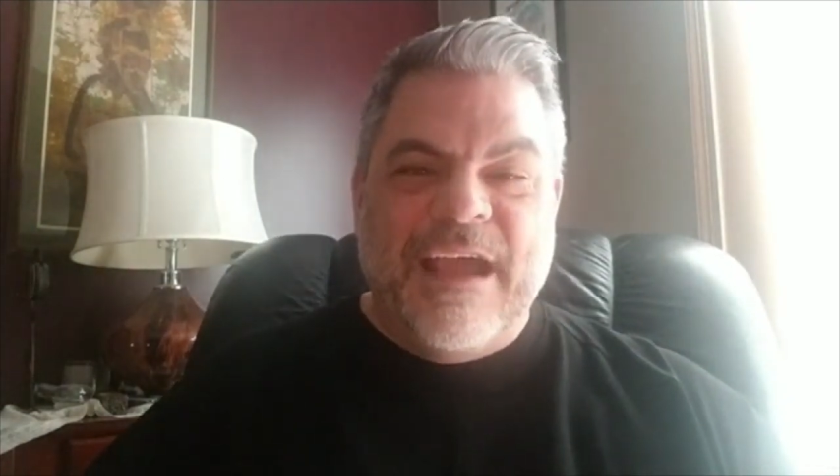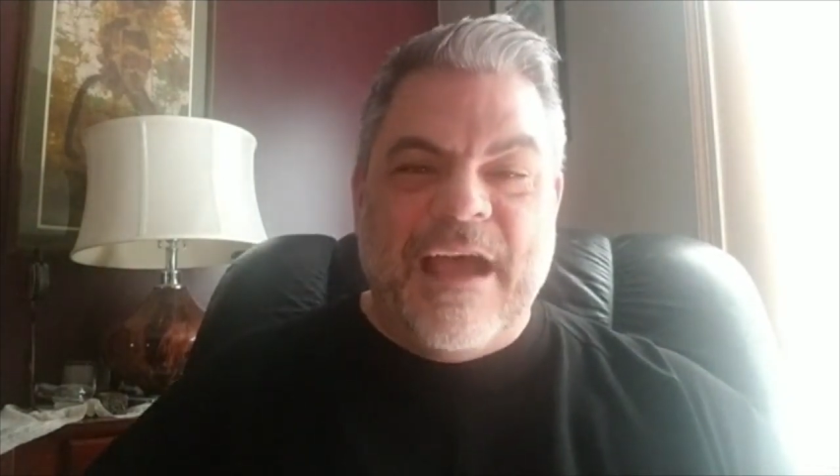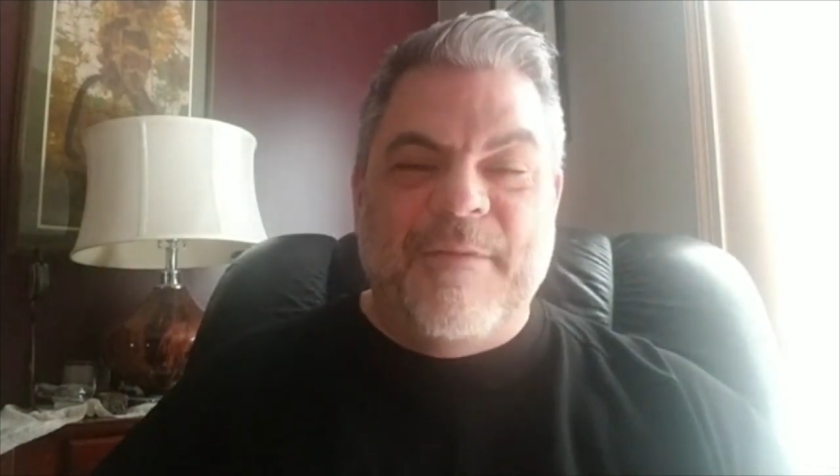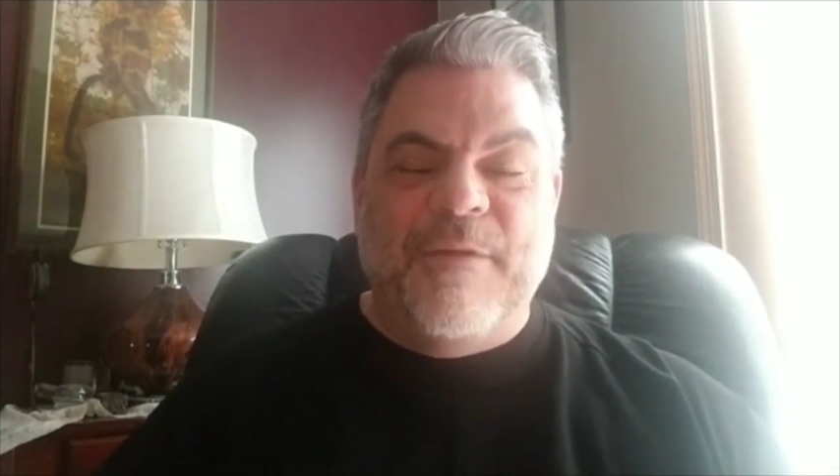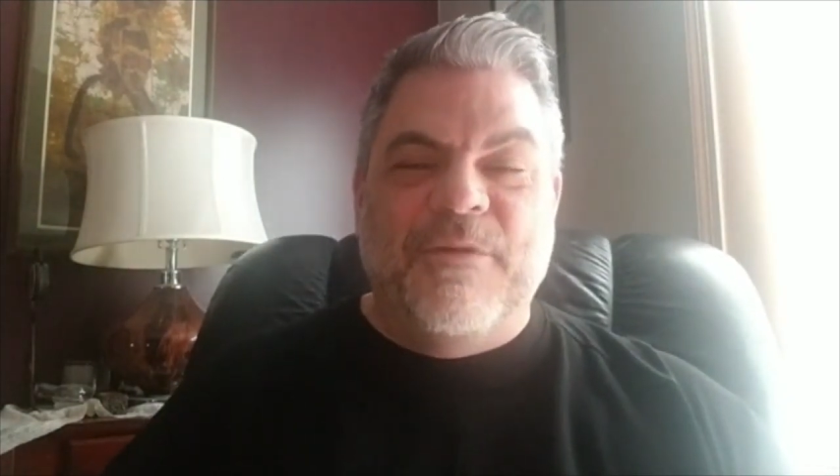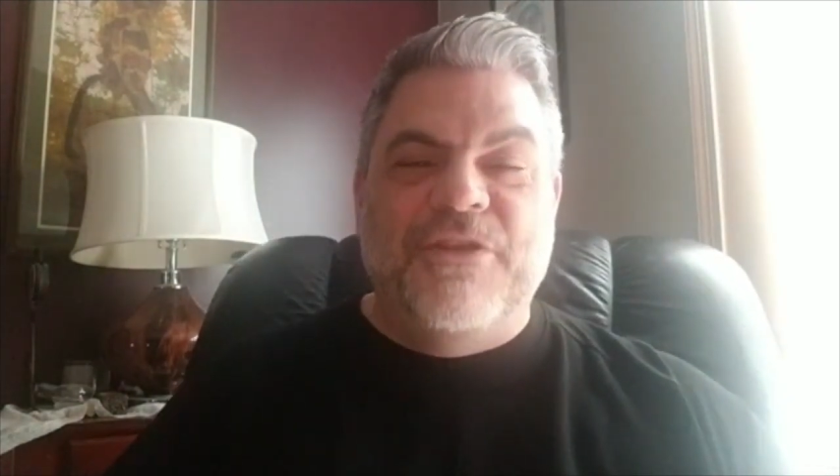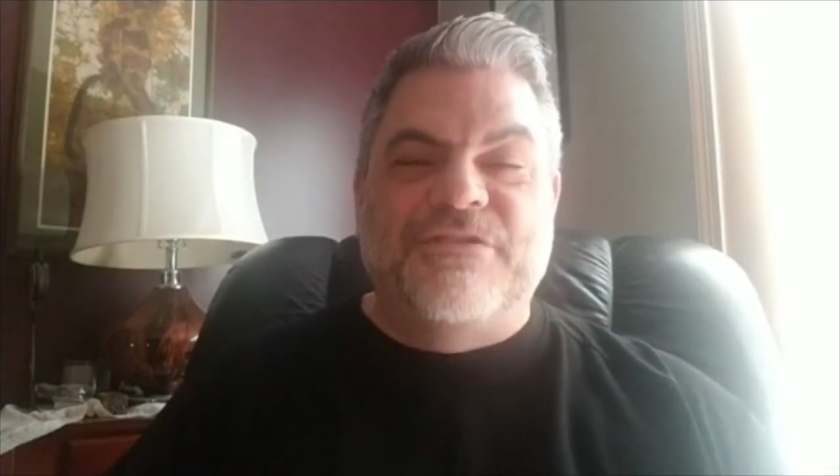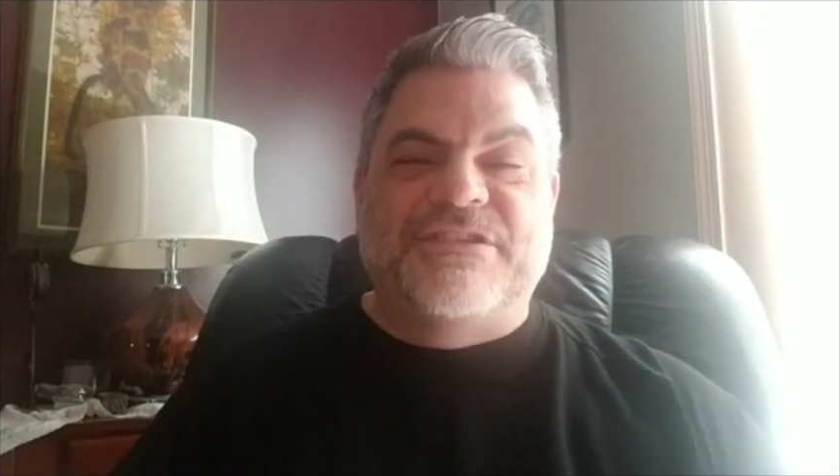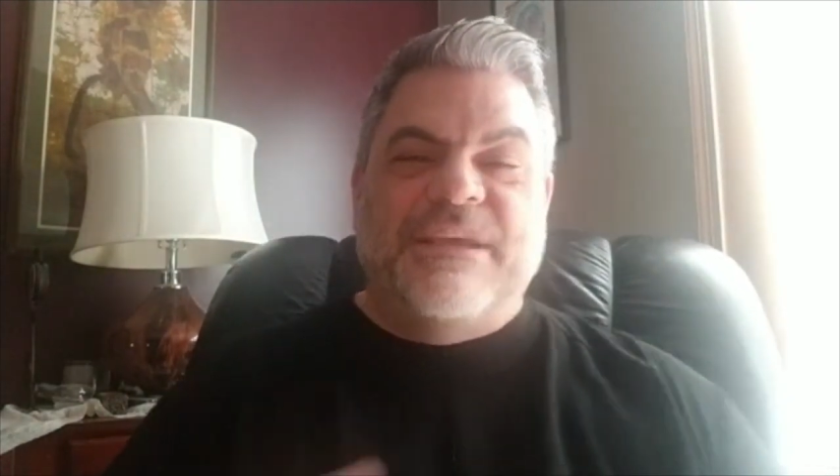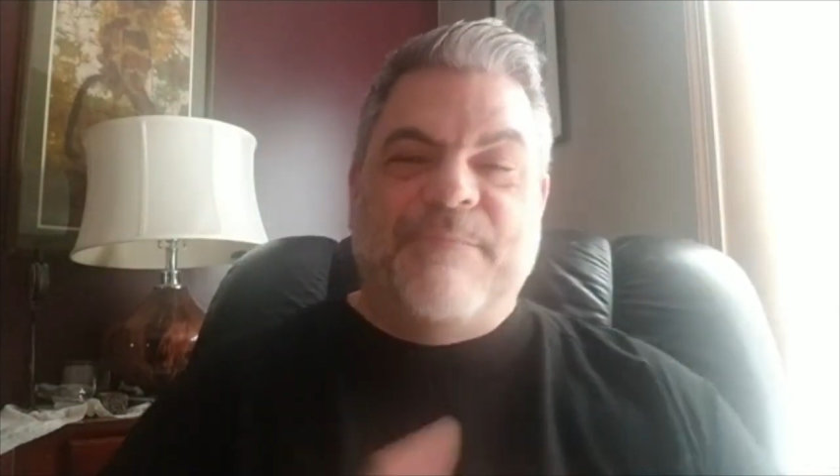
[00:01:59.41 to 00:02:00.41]
I mean, when you
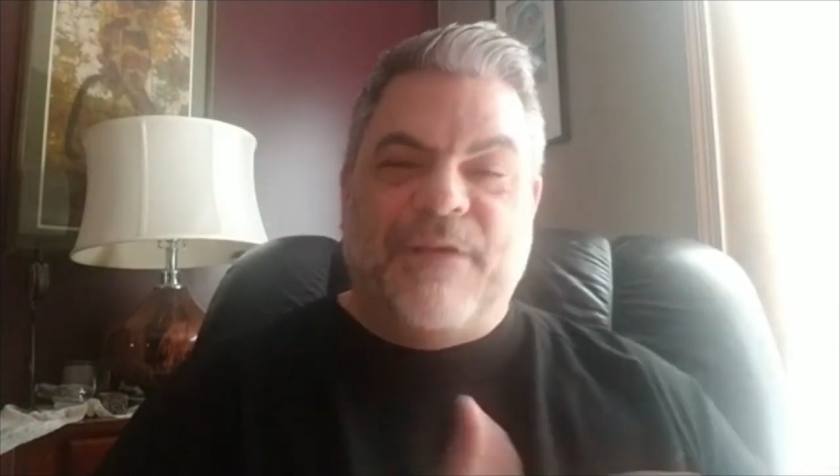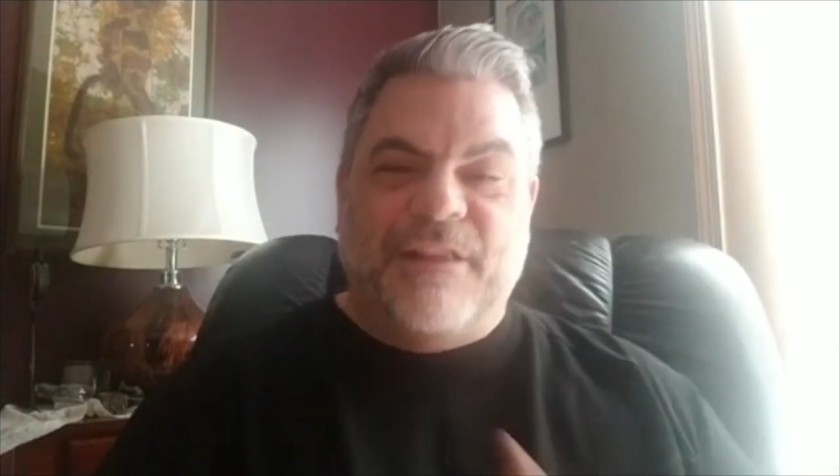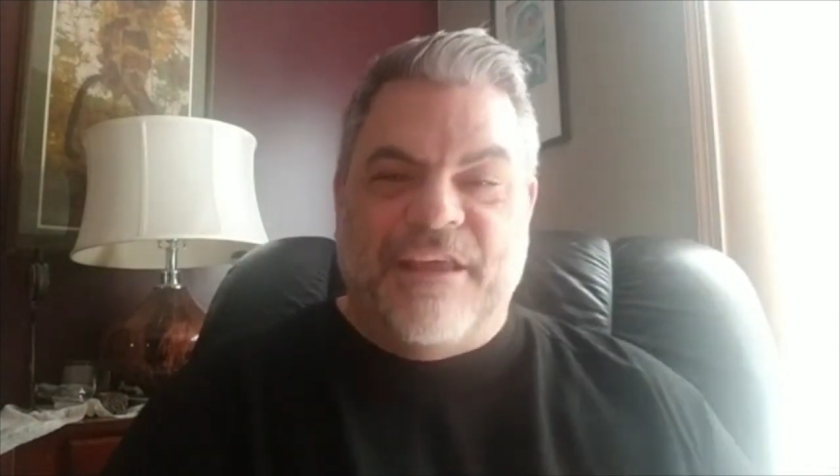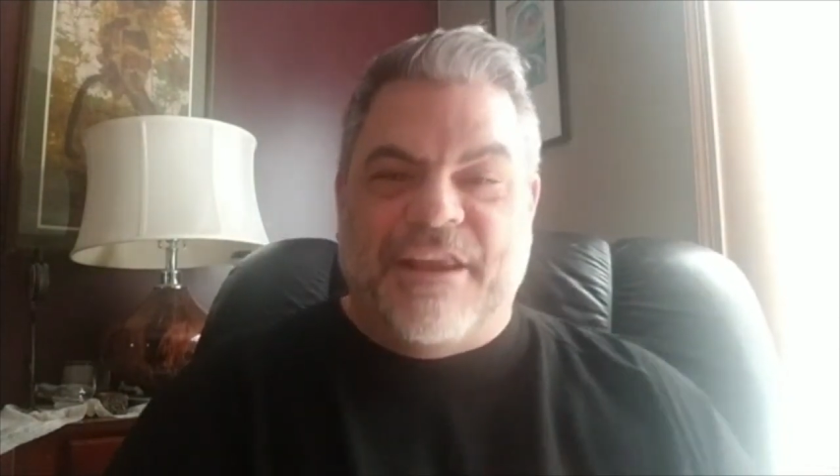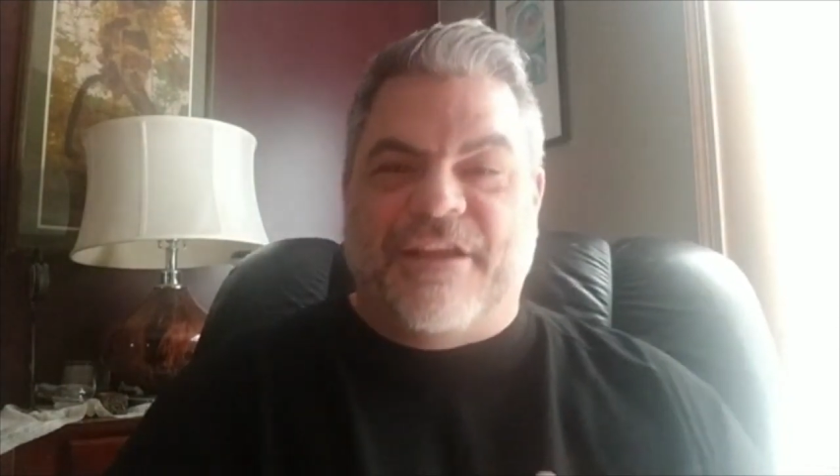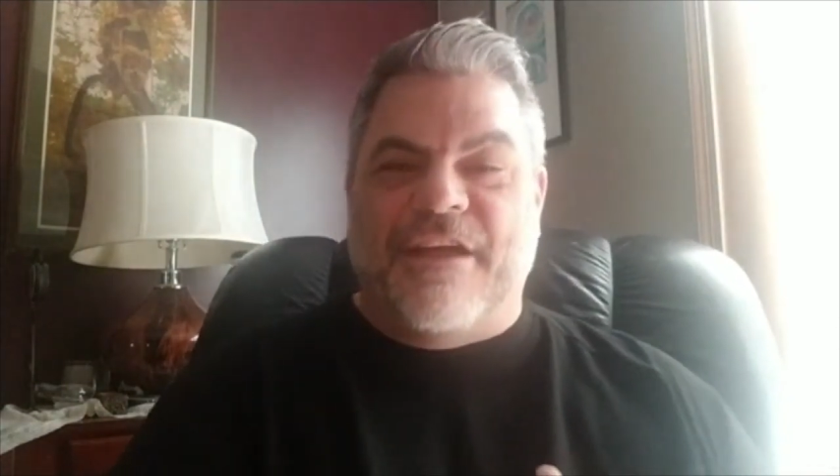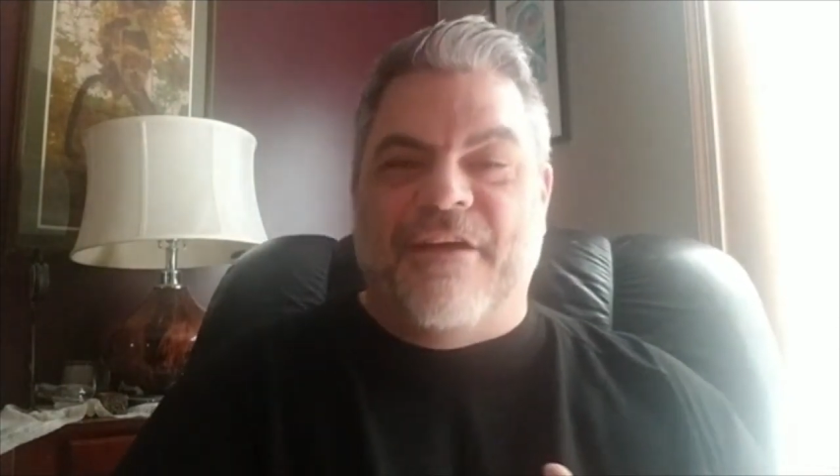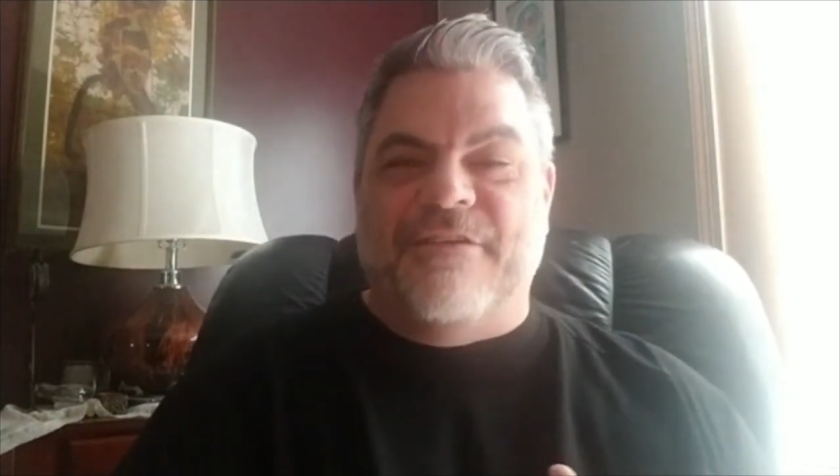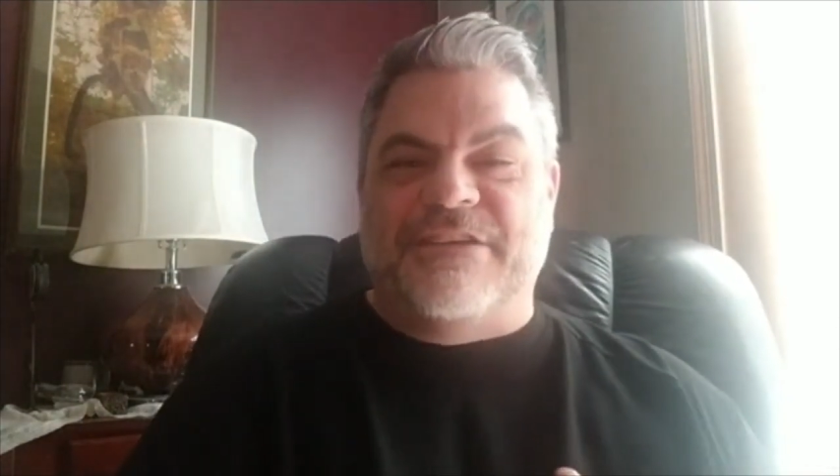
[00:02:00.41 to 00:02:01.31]
see Politico